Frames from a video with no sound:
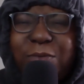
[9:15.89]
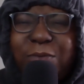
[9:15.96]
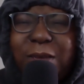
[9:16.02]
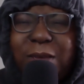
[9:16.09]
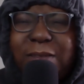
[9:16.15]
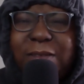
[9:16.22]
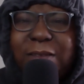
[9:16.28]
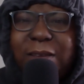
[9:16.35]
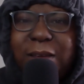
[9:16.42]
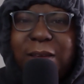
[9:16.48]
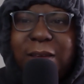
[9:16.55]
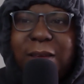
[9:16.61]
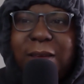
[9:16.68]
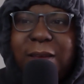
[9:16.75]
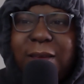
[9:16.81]
weeks,
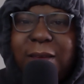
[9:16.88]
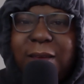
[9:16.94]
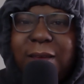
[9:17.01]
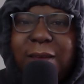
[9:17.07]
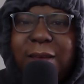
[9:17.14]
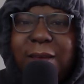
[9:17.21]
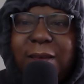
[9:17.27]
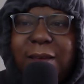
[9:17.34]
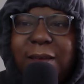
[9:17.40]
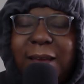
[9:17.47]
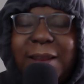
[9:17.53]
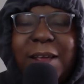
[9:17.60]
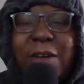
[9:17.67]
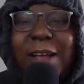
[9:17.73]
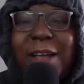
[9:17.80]

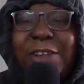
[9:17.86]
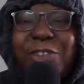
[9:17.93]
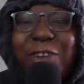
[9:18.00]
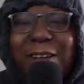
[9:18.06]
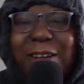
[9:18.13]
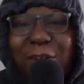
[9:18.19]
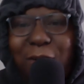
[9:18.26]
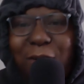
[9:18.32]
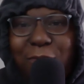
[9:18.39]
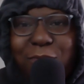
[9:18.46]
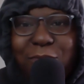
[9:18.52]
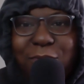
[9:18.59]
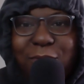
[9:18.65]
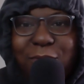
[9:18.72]
and they got Andrew in goal.